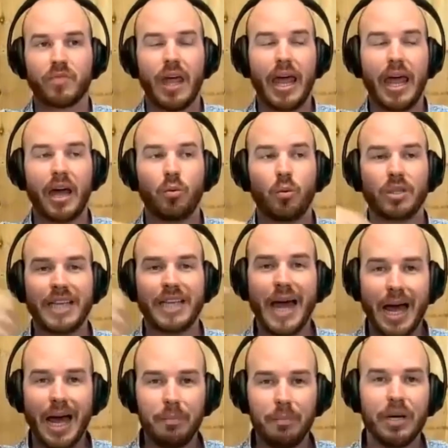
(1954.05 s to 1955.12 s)
And what's
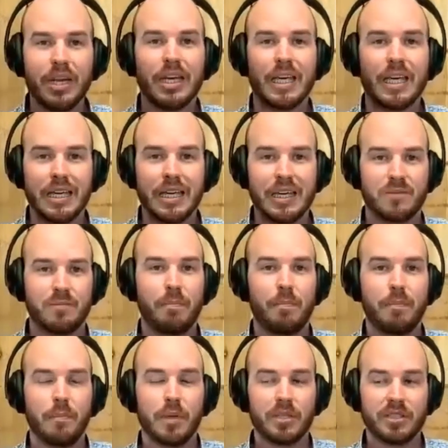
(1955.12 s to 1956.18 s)
happening is
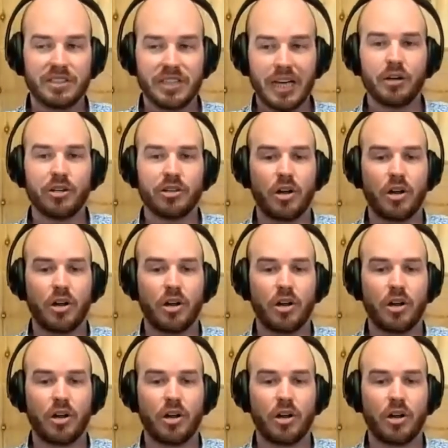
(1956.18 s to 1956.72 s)
sellers